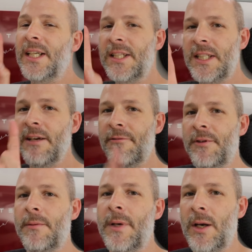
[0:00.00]
except for
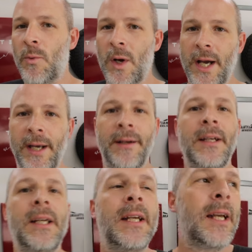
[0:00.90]
the Model Y.
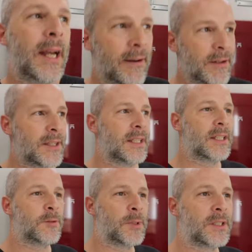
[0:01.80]
Everything
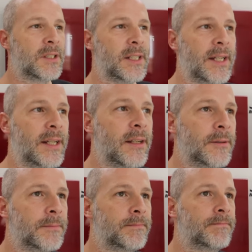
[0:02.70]
has been delayed.
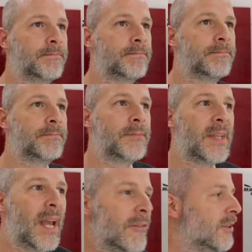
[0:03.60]

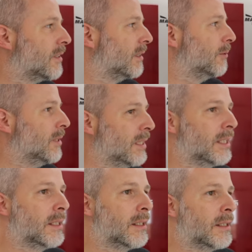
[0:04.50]
Everything,
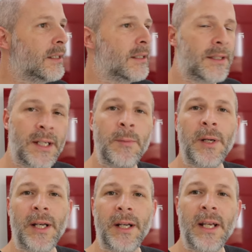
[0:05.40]
really. Think
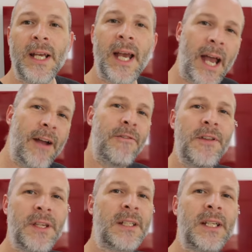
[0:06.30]
about it.
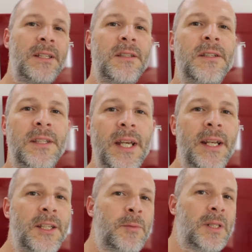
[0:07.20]
Everything Tesla said
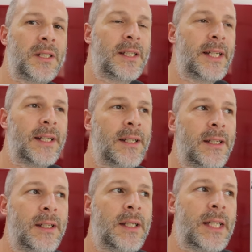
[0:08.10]
has been delayed
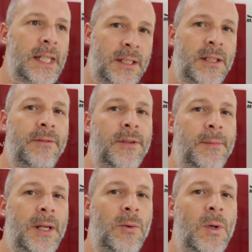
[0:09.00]
except for the
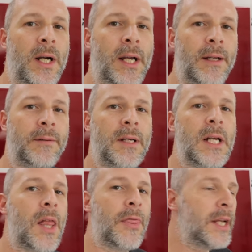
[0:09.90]
Model Y.
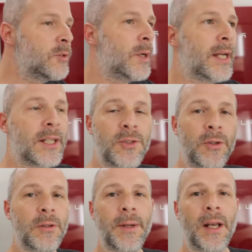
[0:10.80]
That's why I
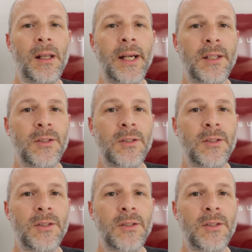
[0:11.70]
sold the Model X